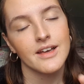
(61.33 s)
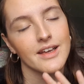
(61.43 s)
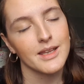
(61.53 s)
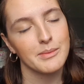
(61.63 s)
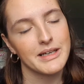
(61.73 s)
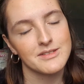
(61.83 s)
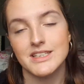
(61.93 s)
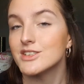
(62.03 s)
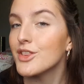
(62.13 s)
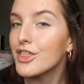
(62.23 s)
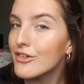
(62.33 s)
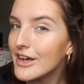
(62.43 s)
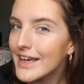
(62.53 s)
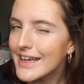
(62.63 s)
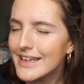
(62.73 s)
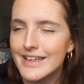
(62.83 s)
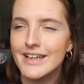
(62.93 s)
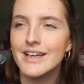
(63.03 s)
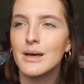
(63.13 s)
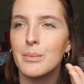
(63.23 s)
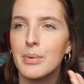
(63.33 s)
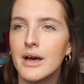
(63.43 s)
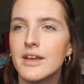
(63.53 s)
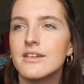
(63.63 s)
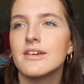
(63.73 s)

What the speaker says: in the middle of season 3, but